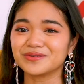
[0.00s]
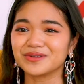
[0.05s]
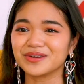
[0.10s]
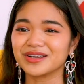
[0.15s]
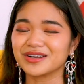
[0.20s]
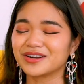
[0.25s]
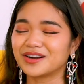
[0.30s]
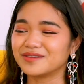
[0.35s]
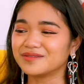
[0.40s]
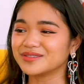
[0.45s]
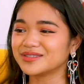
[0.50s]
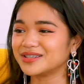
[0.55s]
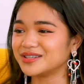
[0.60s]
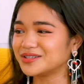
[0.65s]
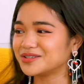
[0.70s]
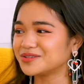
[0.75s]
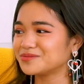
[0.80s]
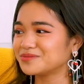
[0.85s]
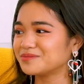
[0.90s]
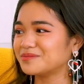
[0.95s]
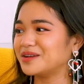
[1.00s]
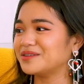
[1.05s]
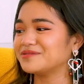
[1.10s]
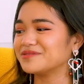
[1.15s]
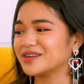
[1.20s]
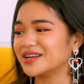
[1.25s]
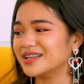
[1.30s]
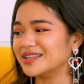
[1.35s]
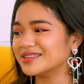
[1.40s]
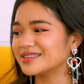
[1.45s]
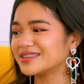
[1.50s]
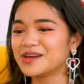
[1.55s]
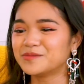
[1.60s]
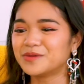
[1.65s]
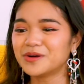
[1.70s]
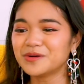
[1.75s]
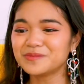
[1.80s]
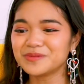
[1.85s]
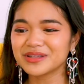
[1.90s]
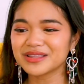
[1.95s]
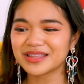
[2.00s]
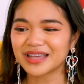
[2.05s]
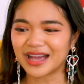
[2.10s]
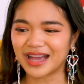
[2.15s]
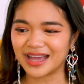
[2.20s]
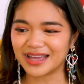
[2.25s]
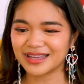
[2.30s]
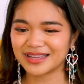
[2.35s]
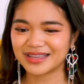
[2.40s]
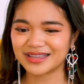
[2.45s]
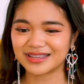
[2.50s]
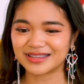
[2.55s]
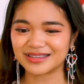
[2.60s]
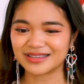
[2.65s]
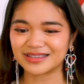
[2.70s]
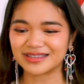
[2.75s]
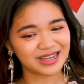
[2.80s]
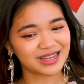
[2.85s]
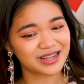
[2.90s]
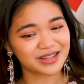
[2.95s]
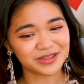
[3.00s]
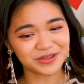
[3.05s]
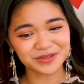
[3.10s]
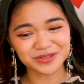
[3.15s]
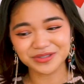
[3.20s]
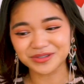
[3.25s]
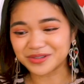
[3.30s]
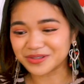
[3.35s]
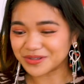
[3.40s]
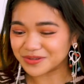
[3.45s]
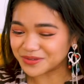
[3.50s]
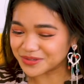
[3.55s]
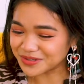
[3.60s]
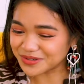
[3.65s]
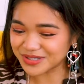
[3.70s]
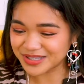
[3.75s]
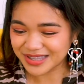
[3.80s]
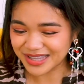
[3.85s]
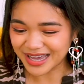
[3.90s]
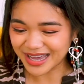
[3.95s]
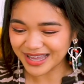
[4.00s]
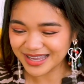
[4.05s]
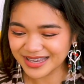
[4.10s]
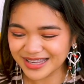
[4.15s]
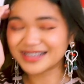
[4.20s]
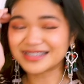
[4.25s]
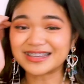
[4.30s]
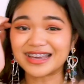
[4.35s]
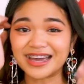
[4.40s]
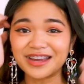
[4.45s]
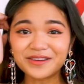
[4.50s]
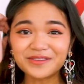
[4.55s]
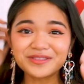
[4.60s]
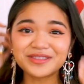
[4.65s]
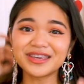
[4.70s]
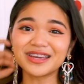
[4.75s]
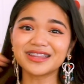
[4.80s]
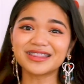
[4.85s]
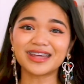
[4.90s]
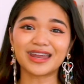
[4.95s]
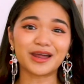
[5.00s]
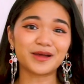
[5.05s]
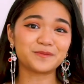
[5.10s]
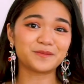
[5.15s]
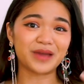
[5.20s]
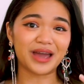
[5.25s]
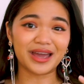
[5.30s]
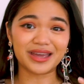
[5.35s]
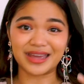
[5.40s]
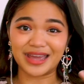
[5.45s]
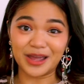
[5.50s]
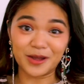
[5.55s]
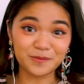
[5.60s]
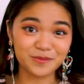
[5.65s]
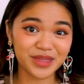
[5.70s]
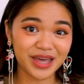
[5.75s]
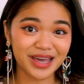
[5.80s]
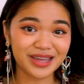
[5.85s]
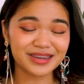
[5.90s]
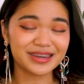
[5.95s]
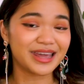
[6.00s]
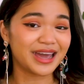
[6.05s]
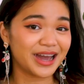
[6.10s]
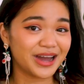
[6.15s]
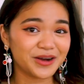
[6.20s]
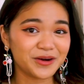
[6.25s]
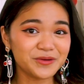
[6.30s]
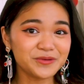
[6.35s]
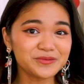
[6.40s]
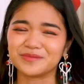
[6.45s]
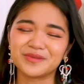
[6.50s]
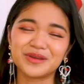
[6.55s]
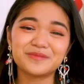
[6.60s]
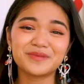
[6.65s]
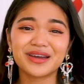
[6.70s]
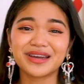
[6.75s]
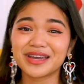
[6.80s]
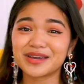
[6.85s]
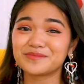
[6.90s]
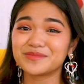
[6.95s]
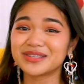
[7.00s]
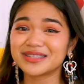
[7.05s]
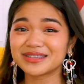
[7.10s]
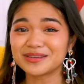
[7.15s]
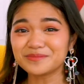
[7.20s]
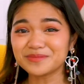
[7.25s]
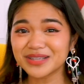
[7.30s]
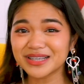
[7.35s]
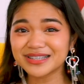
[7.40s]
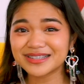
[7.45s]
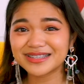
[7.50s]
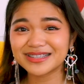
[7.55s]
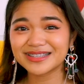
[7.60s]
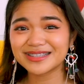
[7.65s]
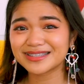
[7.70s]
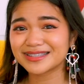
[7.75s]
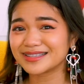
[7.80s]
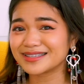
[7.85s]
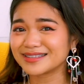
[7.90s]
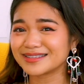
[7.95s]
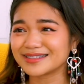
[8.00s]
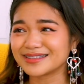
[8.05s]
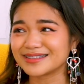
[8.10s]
or in conversations with my friends. I'm hoping that I can get closer and closer to that, because I don't think that I am that now. Maybe I am in some places, and